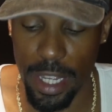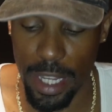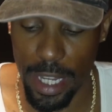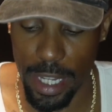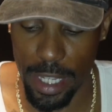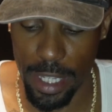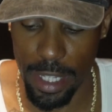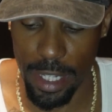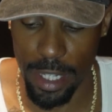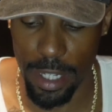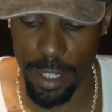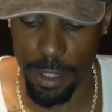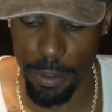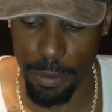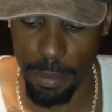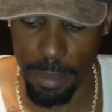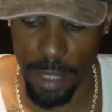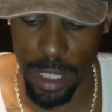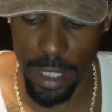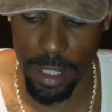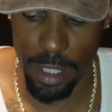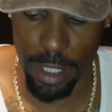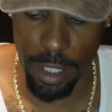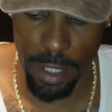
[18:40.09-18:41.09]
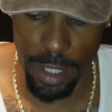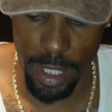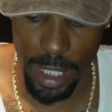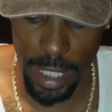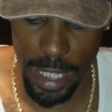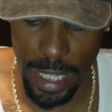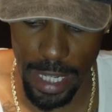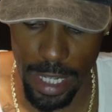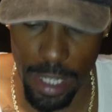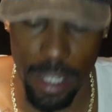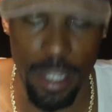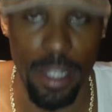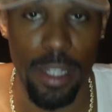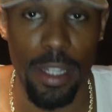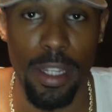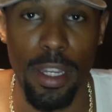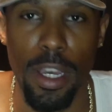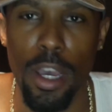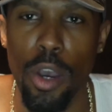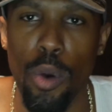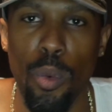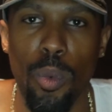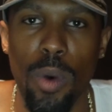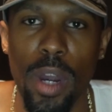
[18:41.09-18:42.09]
I get a new bitch every day,
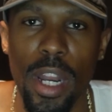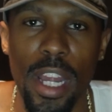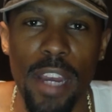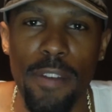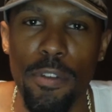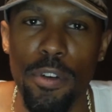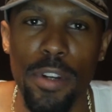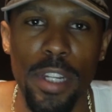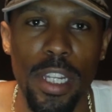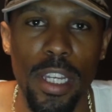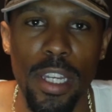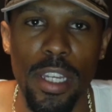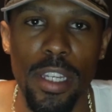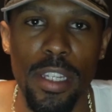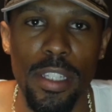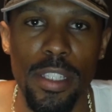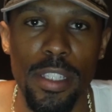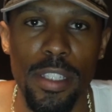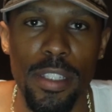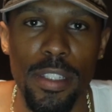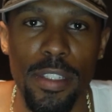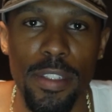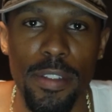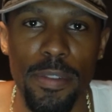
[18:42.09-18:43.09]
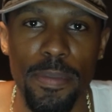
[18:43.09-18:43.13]
whatever it is.